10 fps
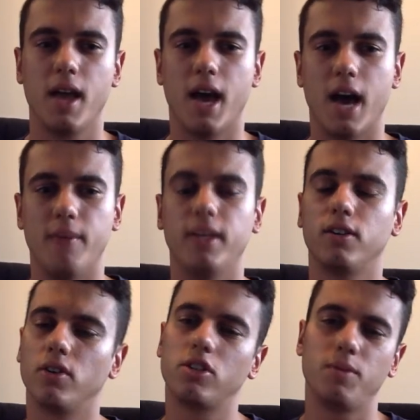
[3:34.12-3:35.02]
It can
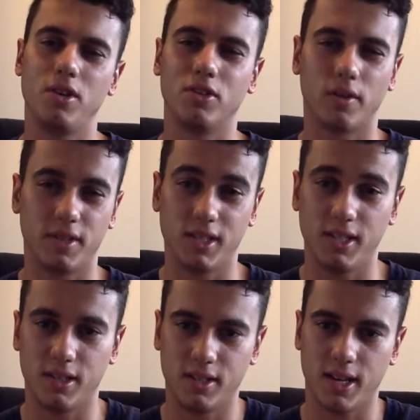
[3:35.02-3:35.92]
also be used obviously
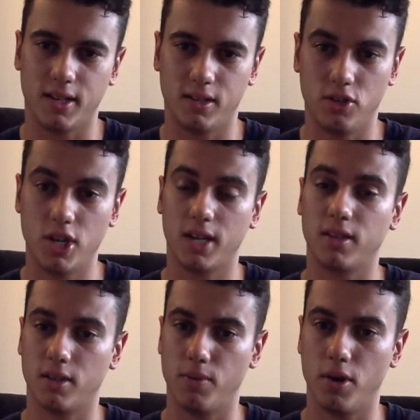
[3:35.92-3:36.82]
to check
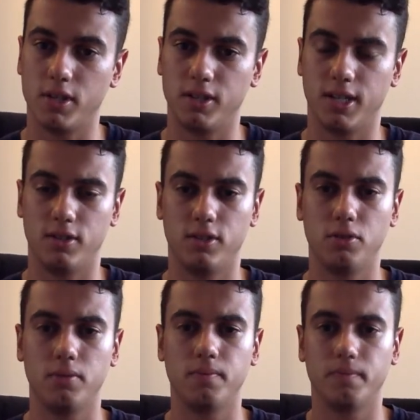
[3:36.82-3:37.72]
that the person's
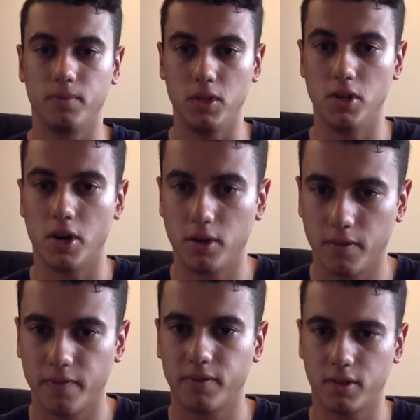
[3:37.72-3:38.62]
understood, you
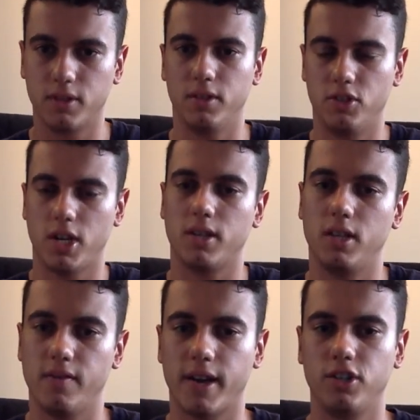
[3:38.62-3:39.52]
know, to check that
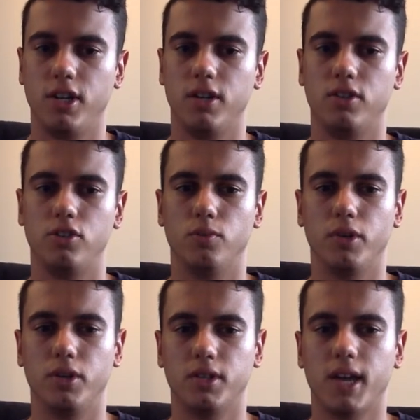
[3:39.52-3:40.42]
they've actually understood what
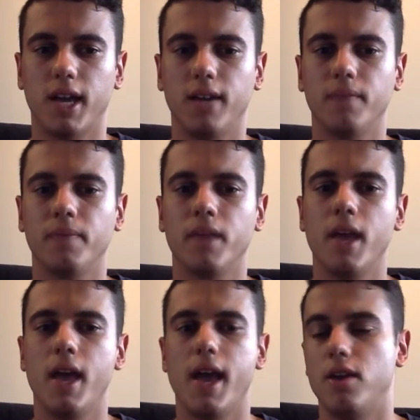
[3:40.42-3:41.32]
you're saying,
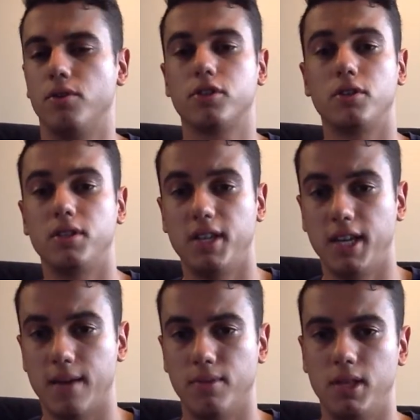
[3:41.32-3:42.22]
and also to
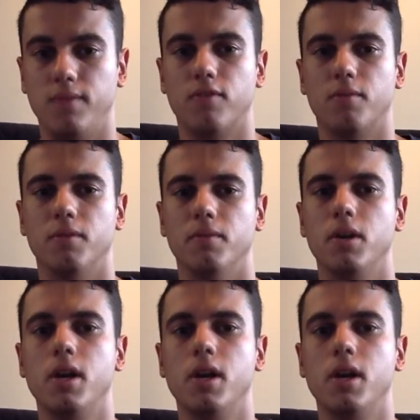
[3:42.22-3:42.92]
seek empathy from them.